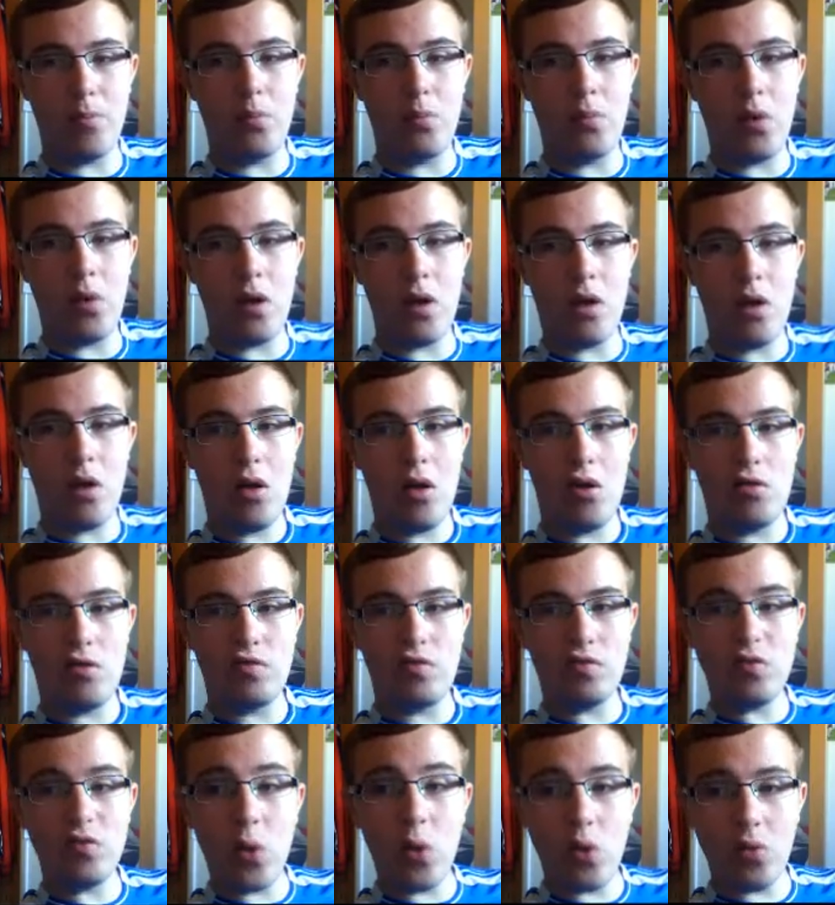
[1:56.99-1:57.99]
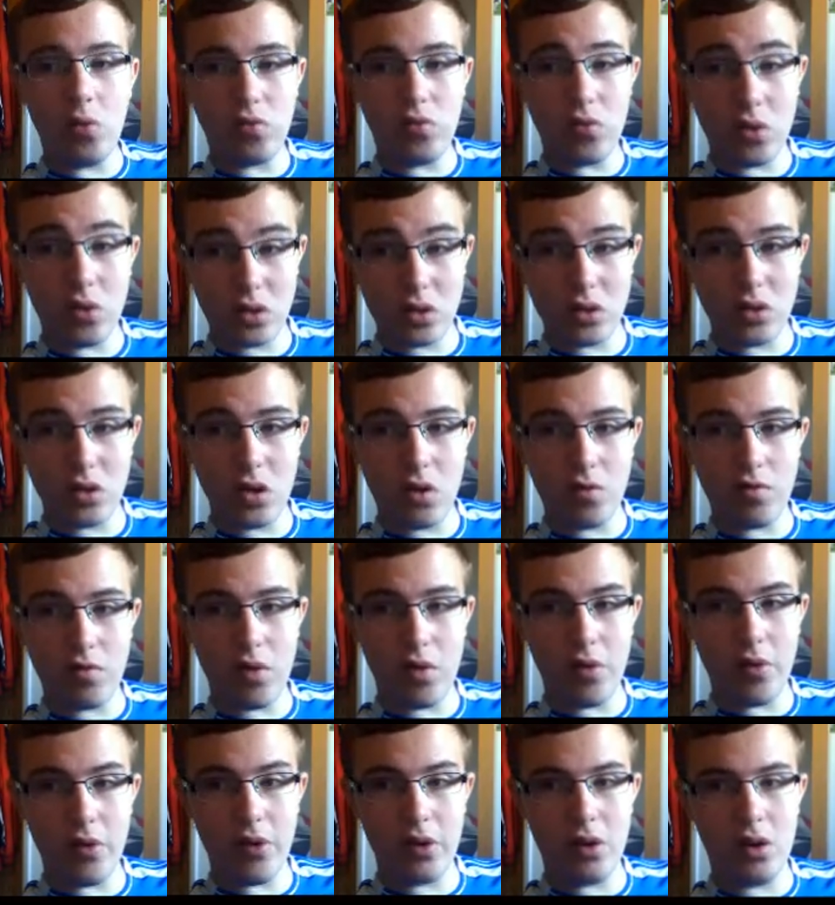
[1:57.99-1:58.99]
But fourth was still
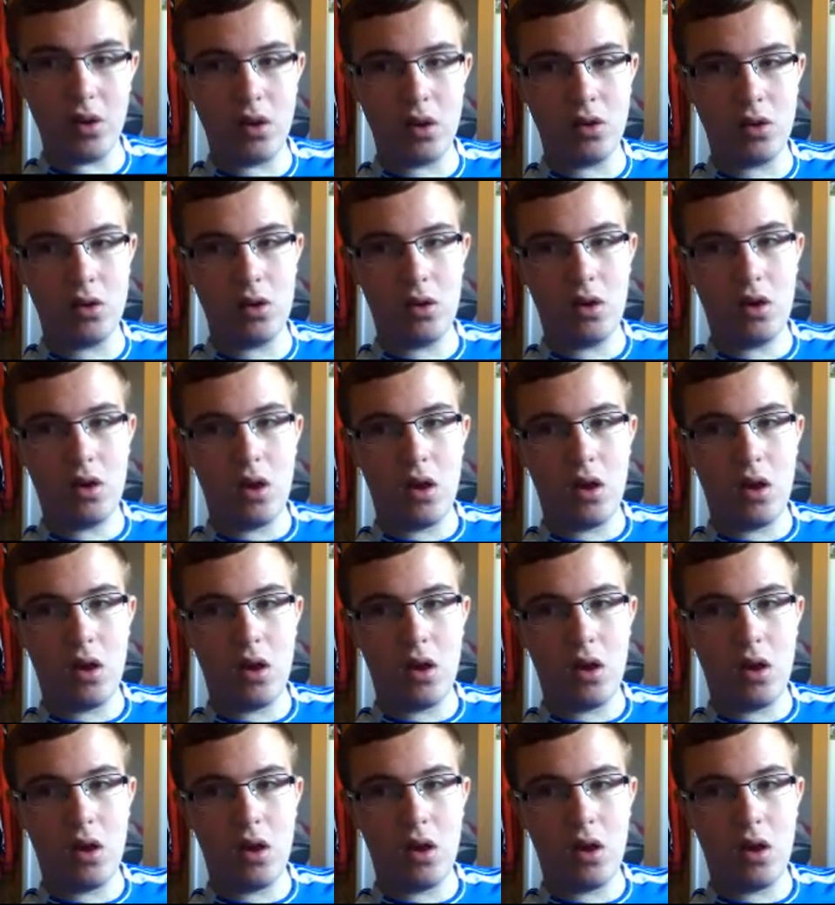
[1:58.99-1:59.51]
very good,